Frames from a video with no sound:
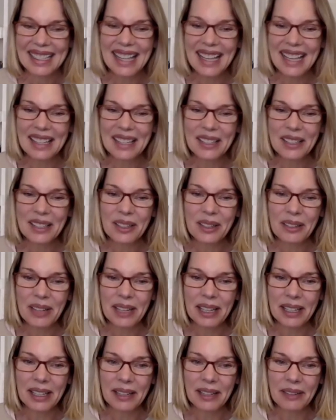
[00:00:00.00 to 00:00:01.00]
Yeah, you know,
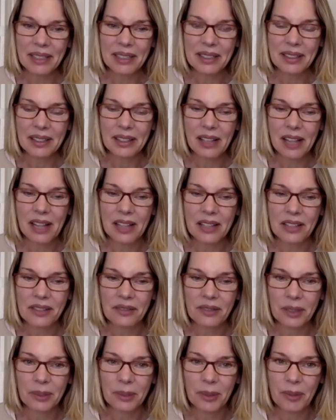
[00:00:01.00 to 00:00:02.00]
I went to the College
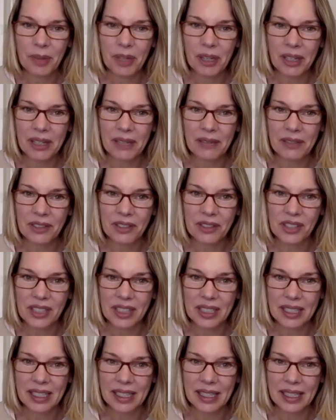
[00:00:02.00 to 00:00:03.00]
of William and Mary in
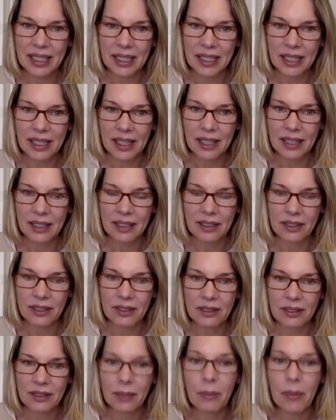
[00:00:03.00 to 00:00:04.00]
Virginia, and I got
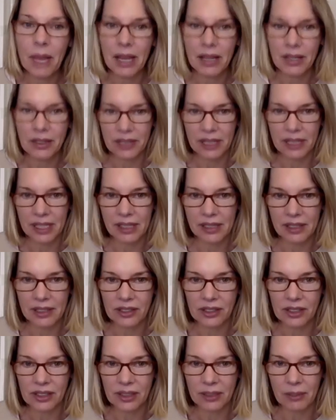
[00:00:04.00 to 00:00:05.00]
a minor in
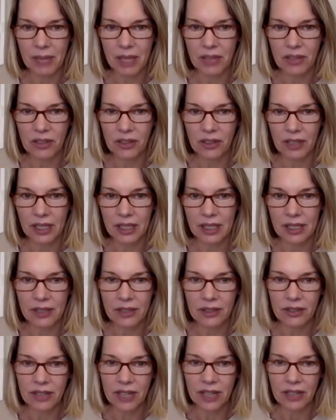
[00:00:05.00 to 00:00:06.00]
English and a major in
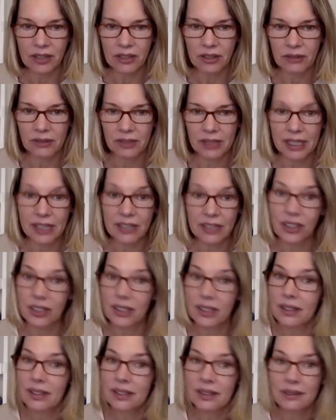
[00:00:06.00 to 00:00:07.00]
international
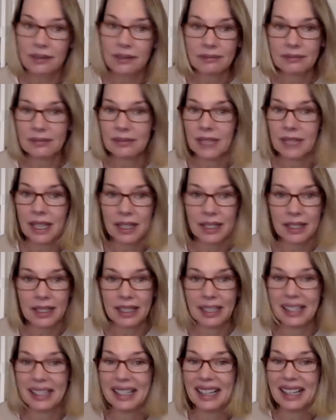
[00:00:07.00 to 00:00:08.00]
relations.
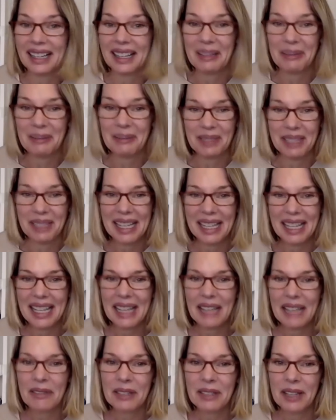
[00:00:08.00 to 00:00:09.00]

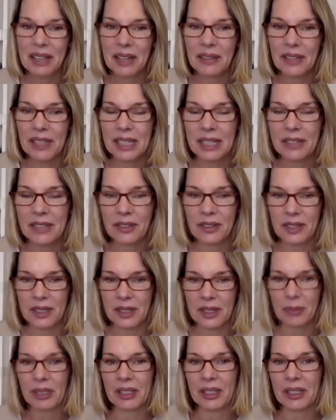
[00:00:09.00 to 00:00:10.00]
It was kind of an
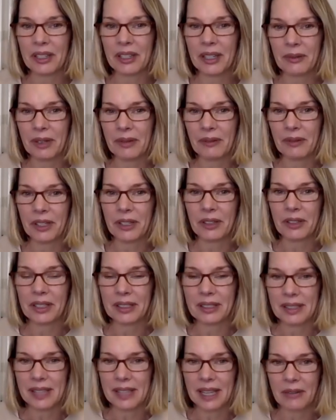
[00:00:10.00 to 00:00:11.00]
interdisciplinary one where you
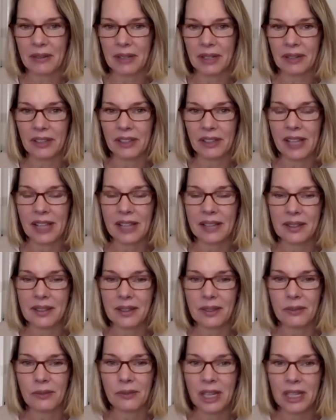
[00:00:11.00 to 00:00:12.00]
could take whatever
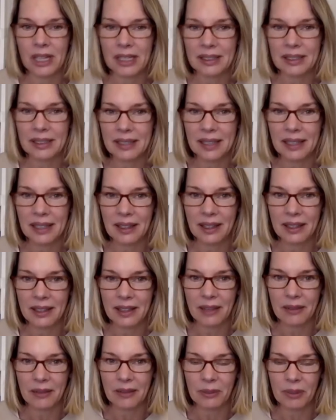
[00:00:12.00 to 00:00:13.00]
classes you wanted, and I
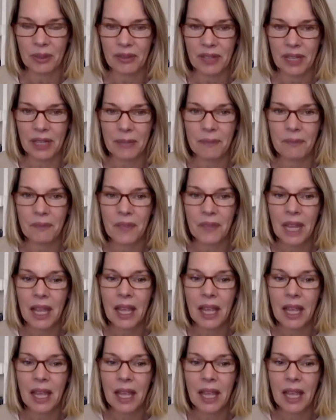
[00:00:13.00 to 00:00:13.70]
thought that would be fun.